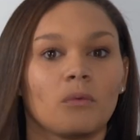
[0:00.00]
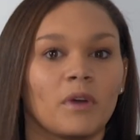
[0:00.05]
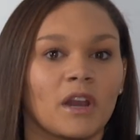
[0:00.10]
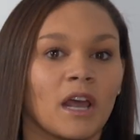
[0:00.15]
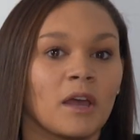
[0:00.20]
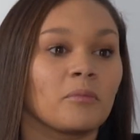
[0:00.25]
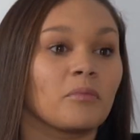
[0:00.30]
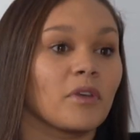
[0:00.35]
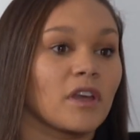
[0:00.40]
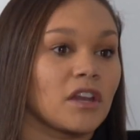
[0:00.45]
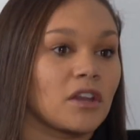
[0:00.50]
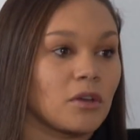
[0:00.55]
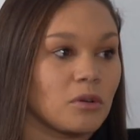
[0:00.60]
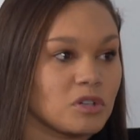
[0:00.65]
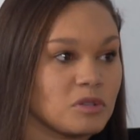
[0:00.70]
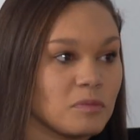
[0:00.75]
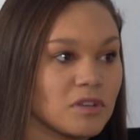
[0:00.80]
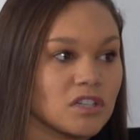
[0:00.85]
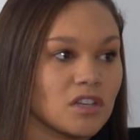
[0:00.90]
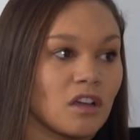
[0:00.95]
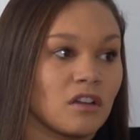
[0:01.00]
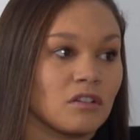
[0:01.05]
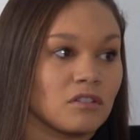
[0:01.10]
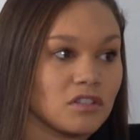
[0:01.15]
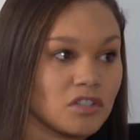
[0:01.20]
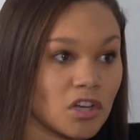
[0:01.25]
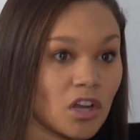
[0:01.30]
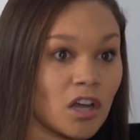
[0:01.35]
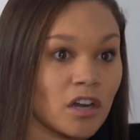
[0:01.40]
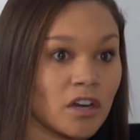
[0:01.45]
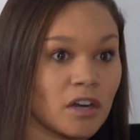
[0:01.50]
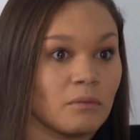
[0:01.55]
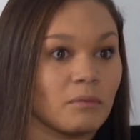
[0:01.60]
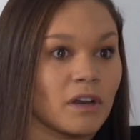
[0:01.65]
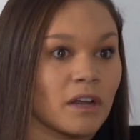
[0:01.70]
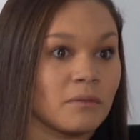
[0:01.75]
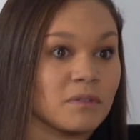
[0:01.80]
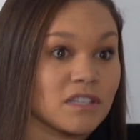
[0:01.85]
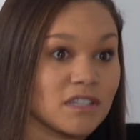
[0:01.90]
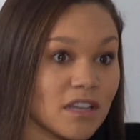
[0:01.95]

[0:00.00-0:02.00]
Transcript: when I played Coach McDonald's daughter when I was